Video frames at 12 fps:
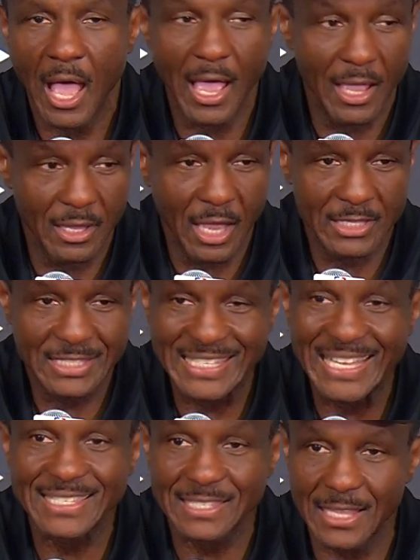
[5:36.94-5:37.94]
I
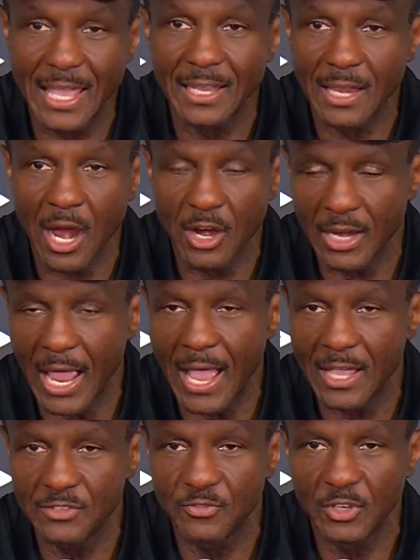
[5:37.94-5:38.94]
sense that our
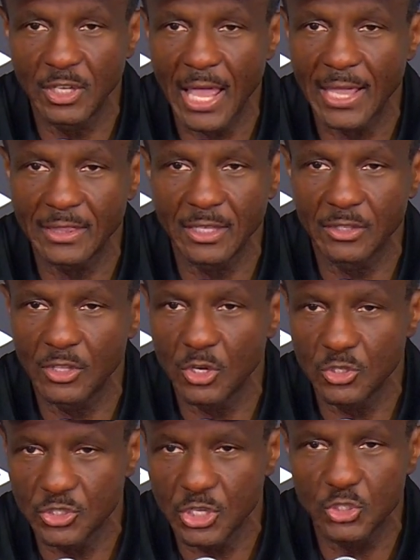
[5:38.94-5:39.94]
guys feel like that
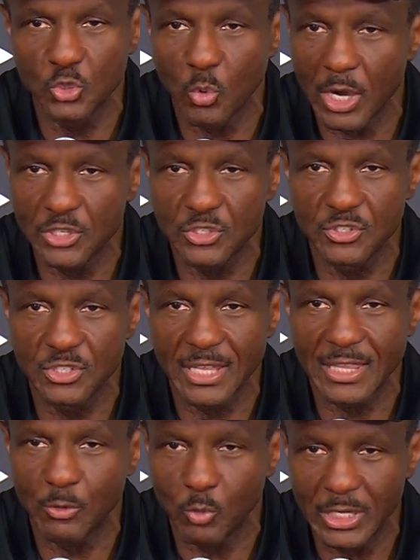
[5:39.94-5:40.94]
there's situations
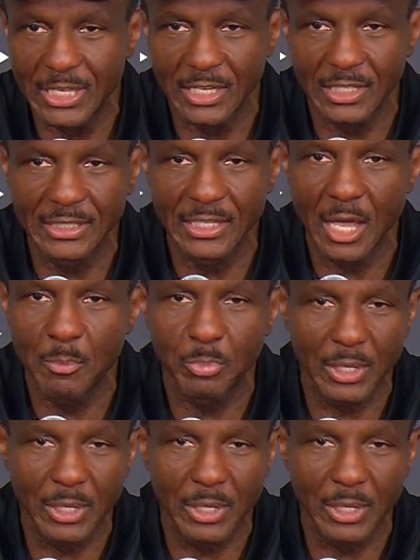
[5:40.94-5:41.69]
that we can clean up,